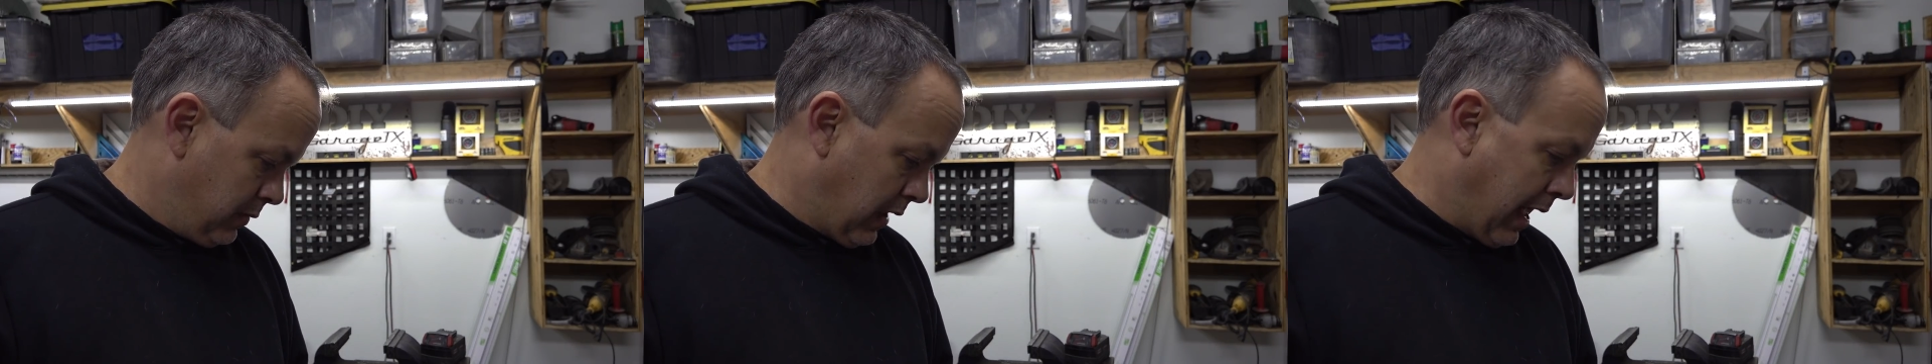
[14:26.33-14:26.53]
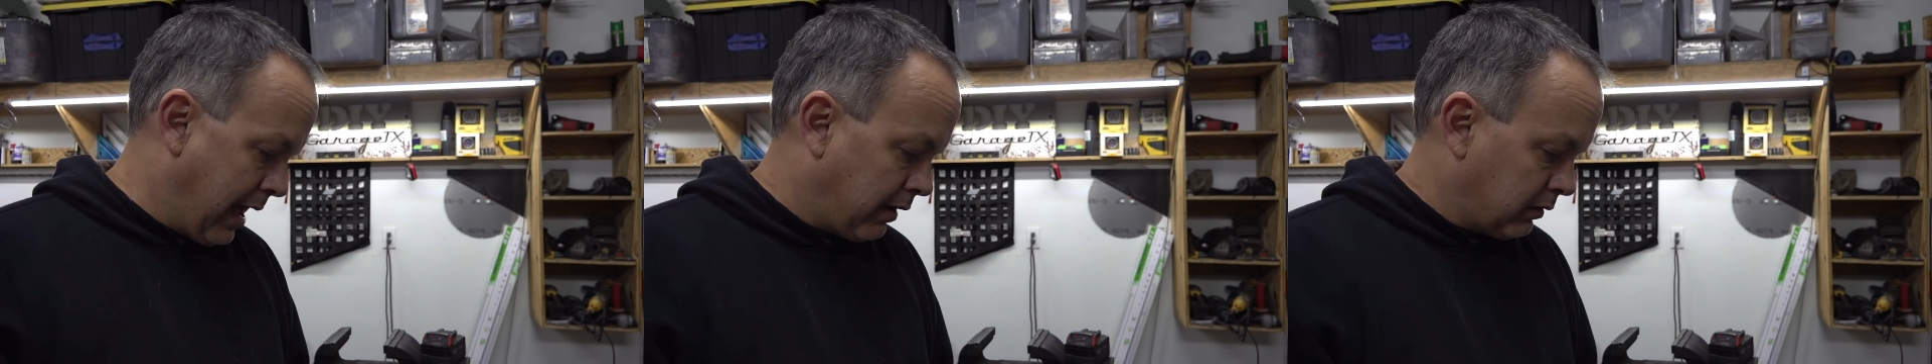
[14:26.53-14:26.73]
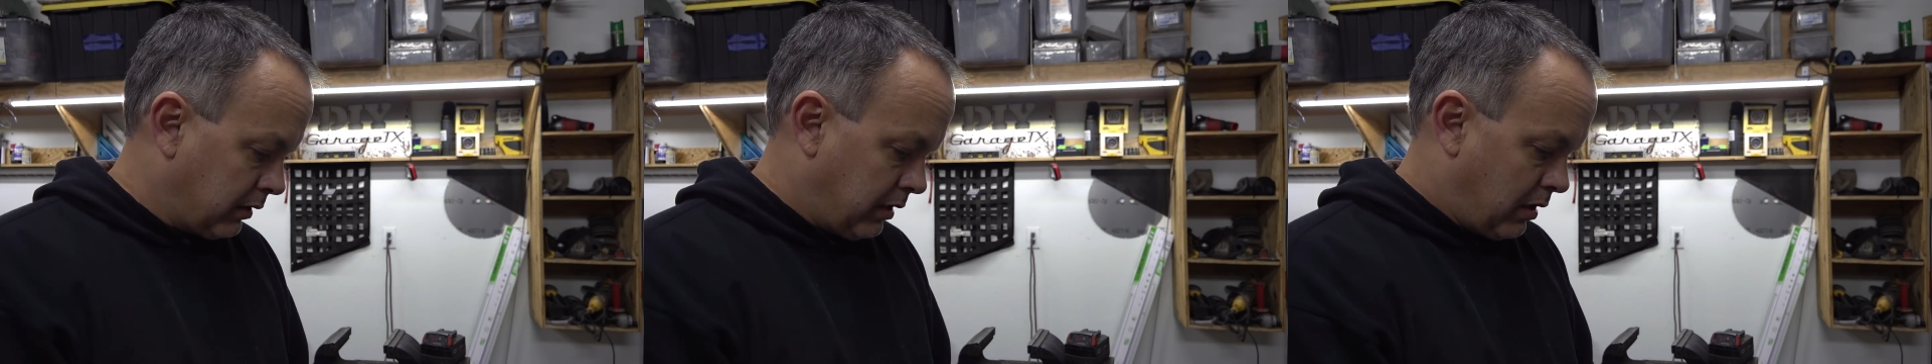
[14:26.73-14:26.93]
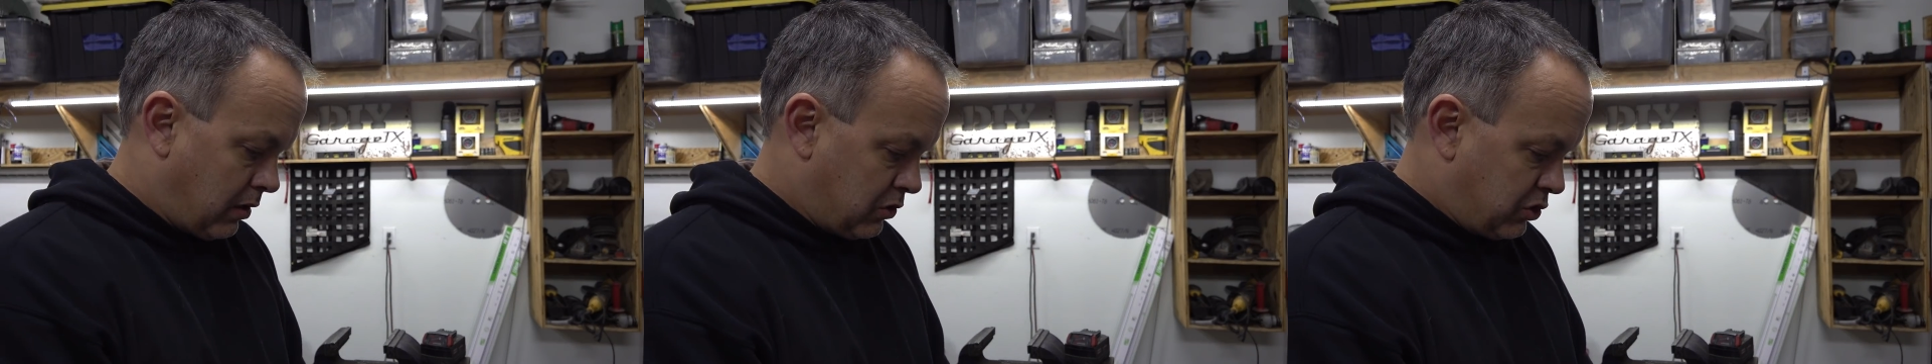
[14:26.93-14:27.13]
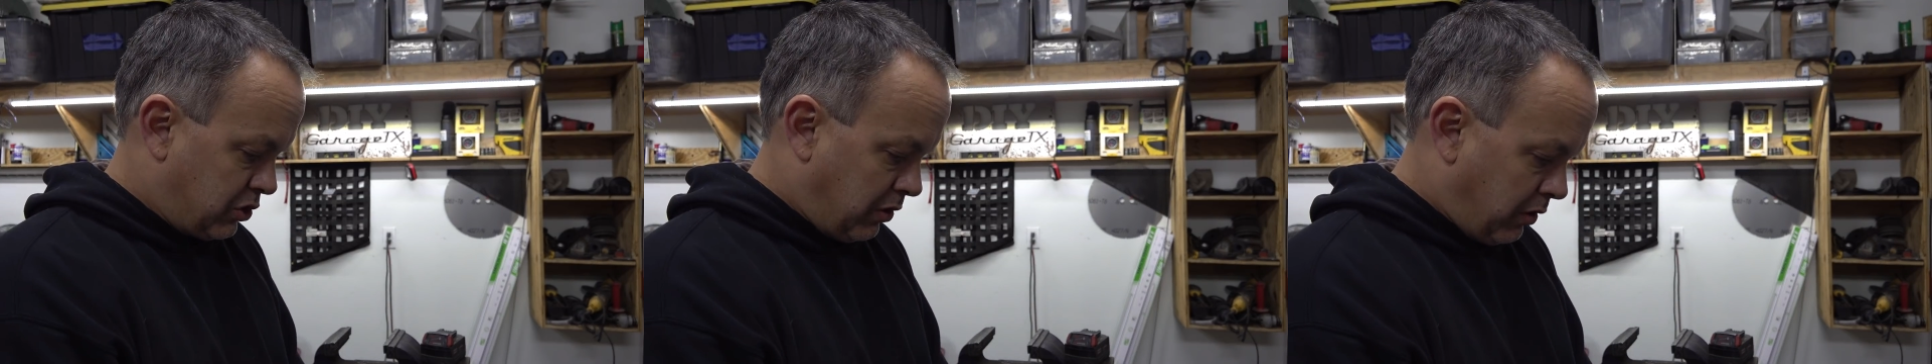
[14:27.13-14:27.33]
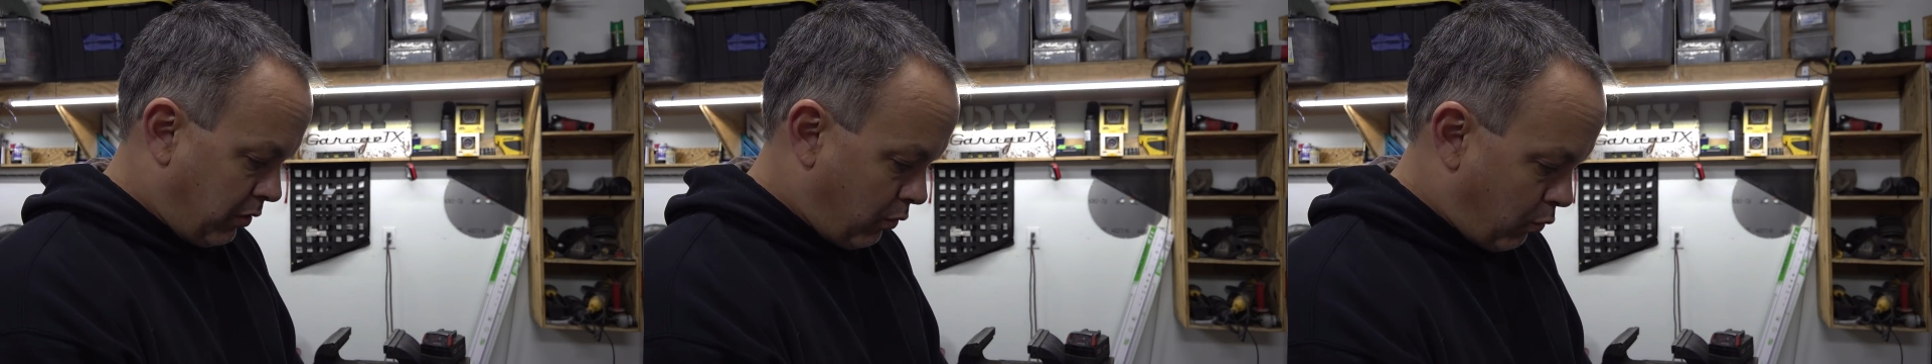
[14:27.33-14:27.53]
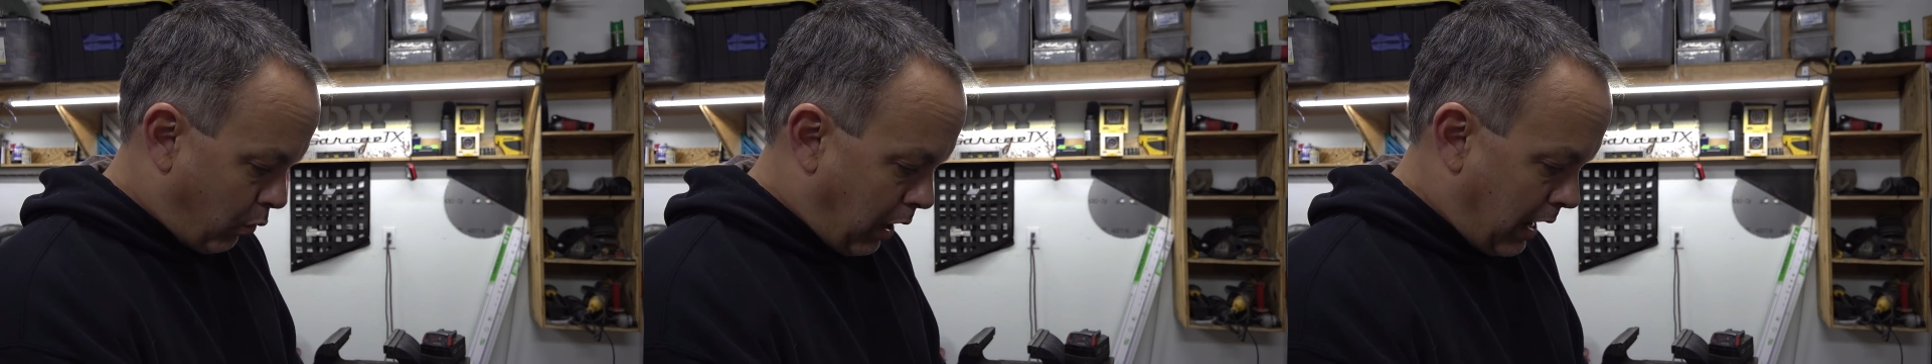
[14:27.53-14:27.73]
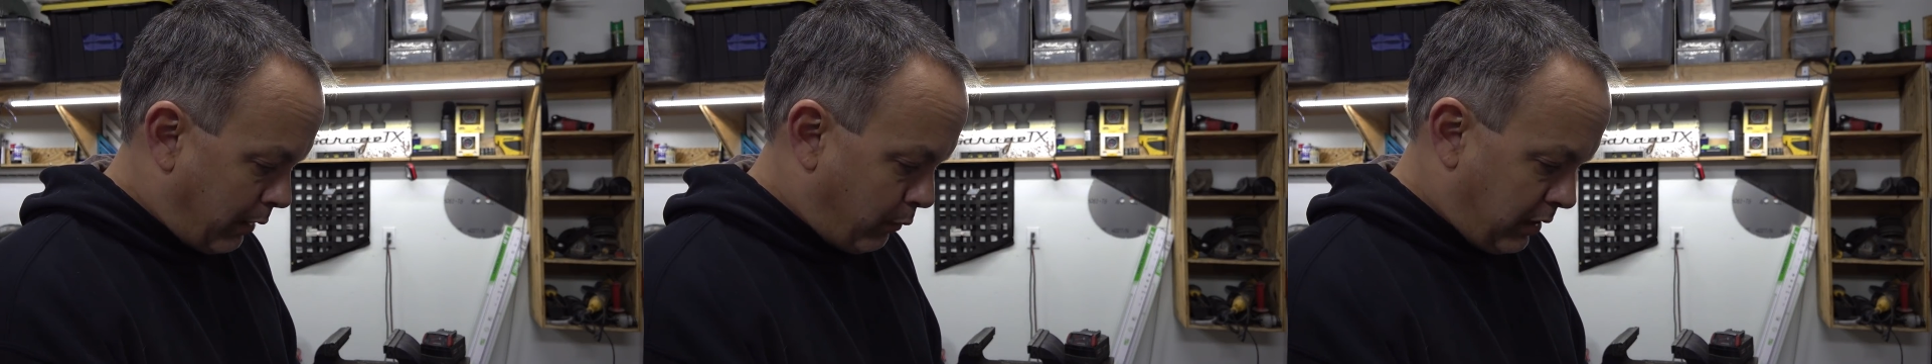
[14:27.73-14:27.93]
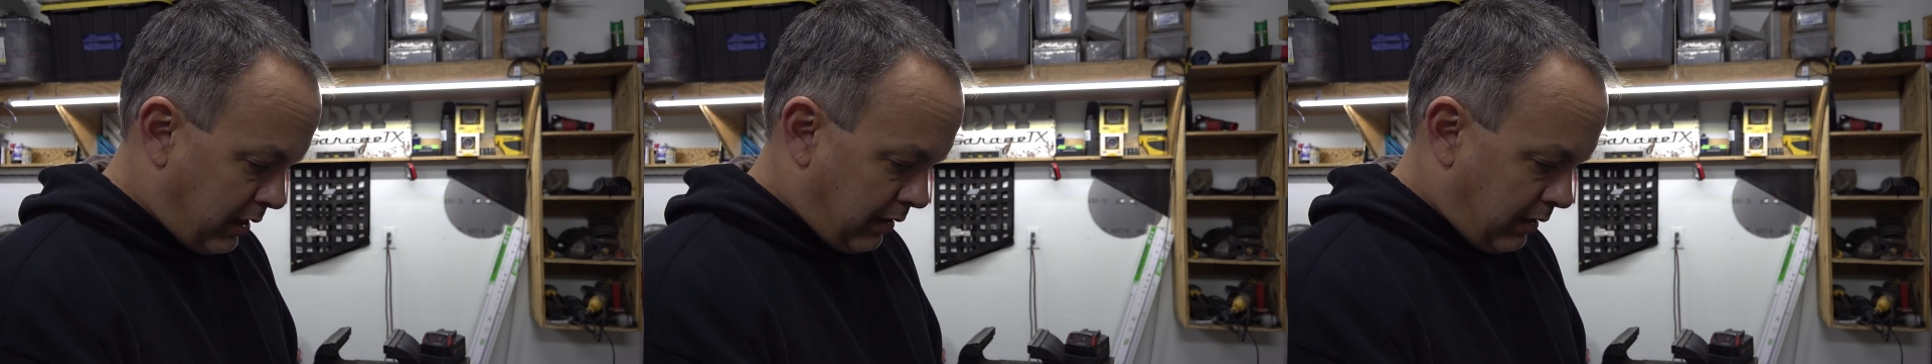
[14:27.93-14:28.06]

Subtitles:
out, and I'll show you why we